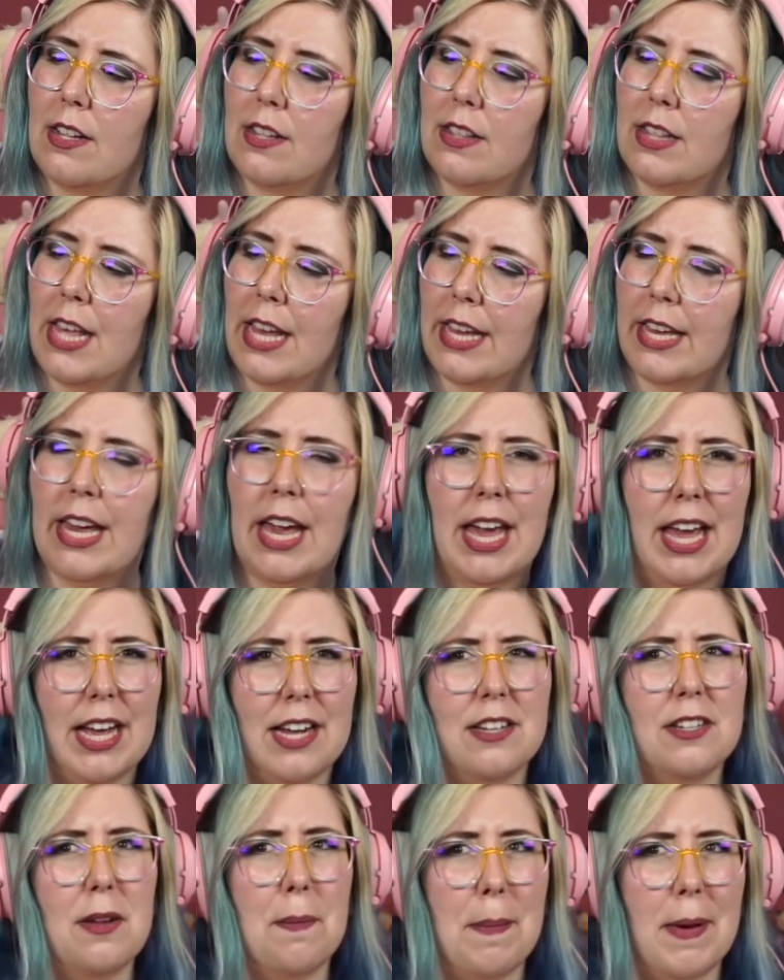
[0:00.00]
they
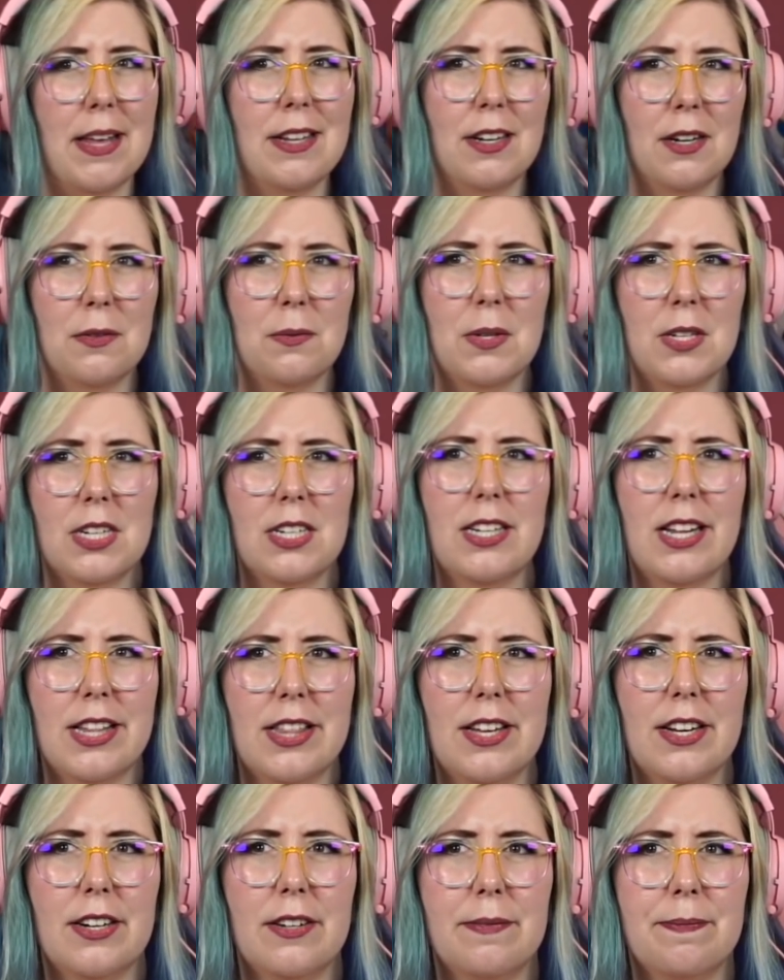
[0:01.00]
can depend on one
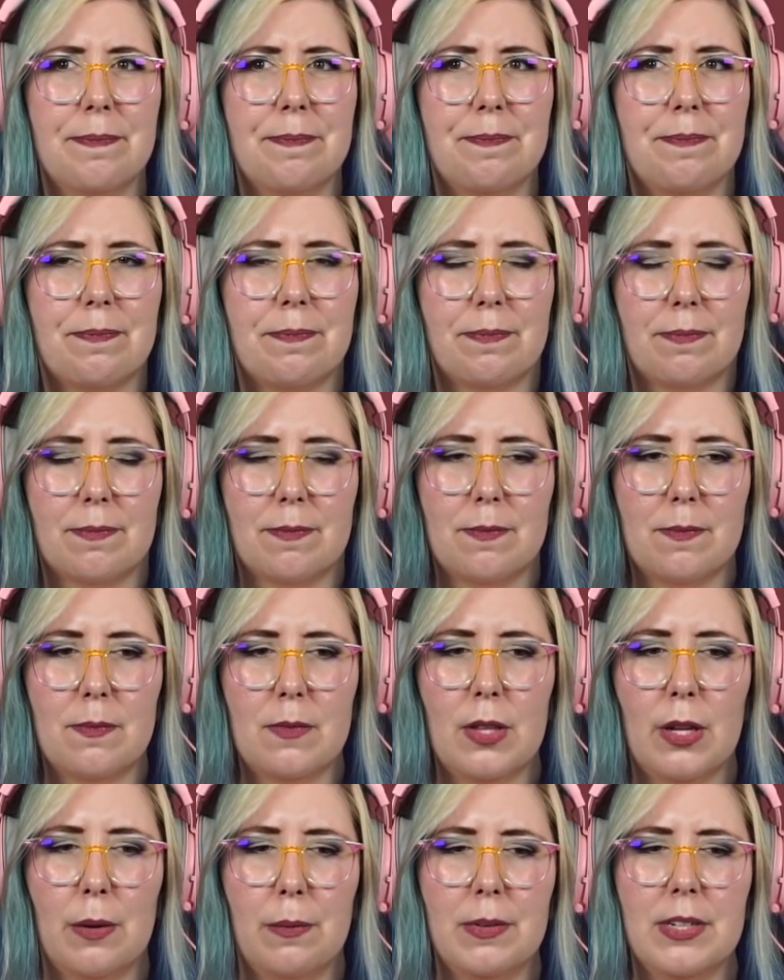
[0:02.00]
another
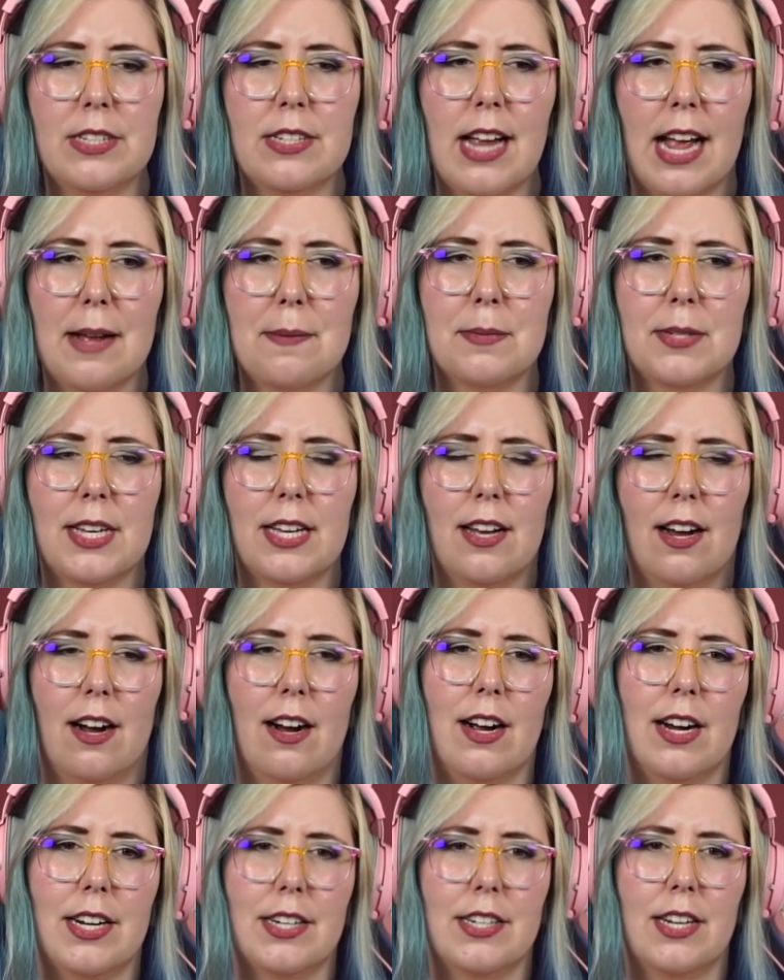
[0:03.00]
when times get
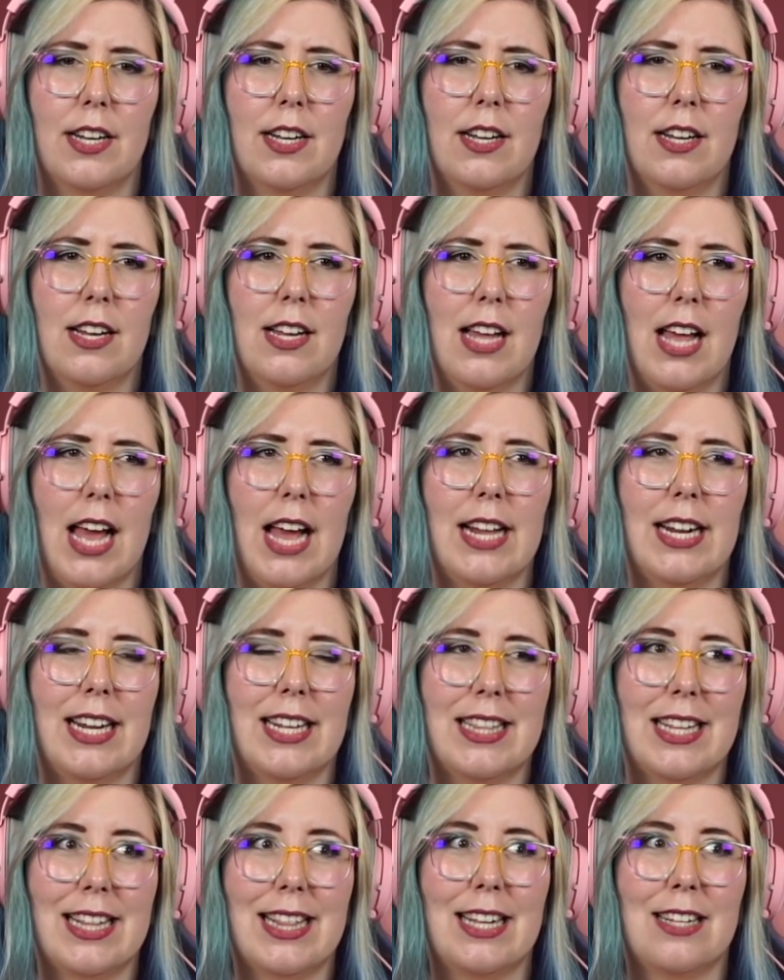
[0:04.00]
hard. And I
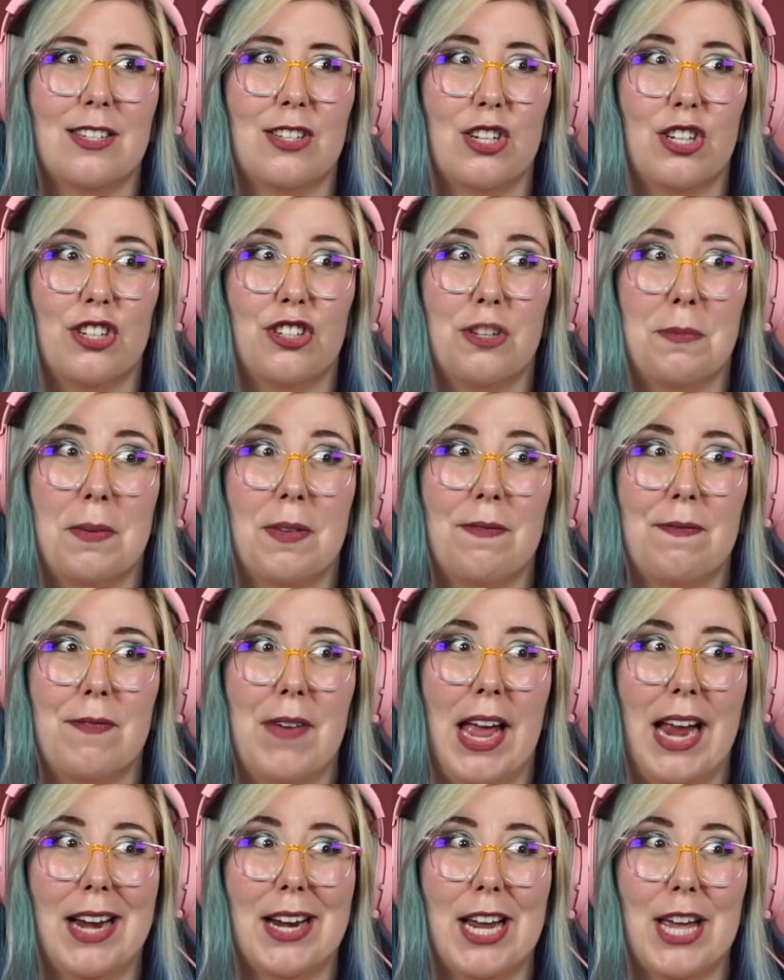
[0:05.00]
think that's going to be very
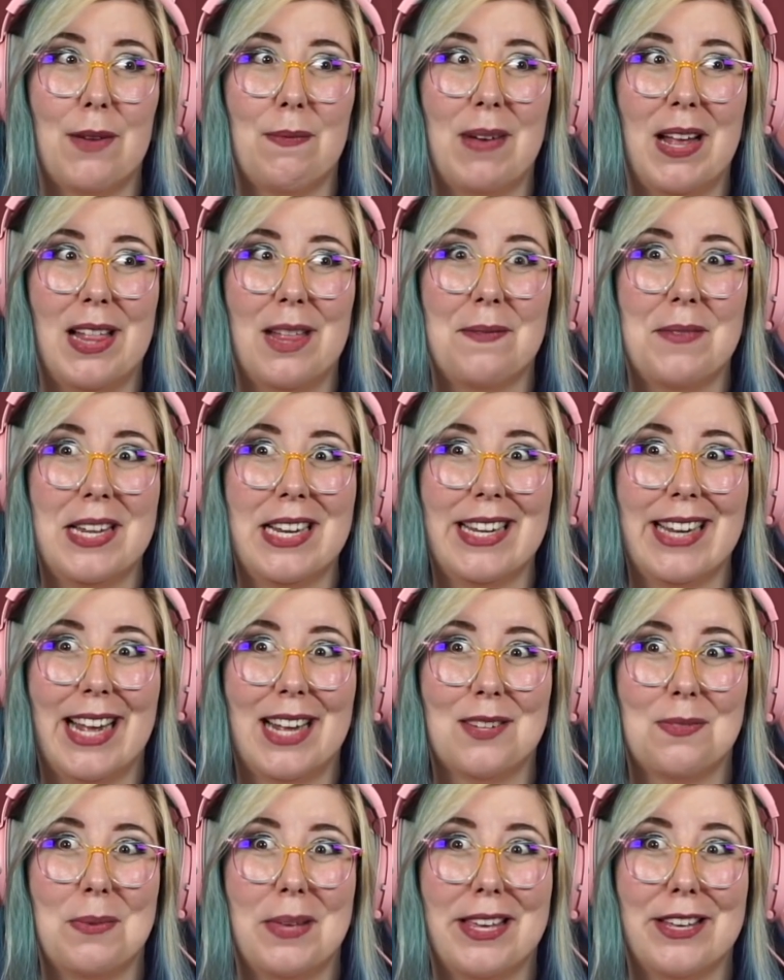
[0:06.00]
relevant
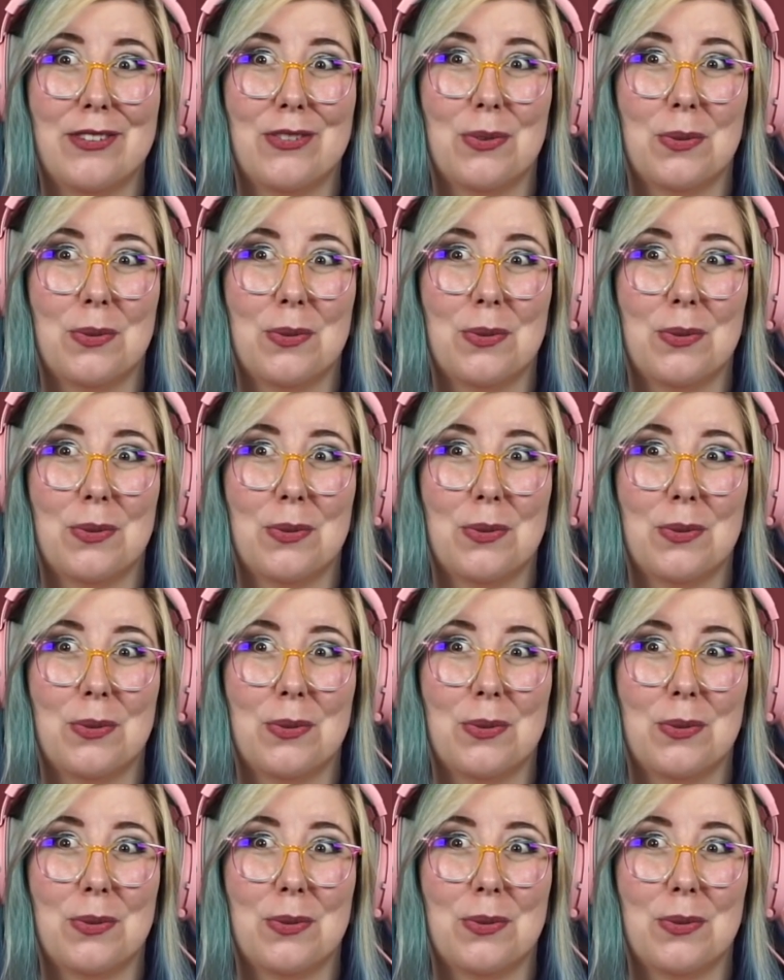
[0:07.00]
next week in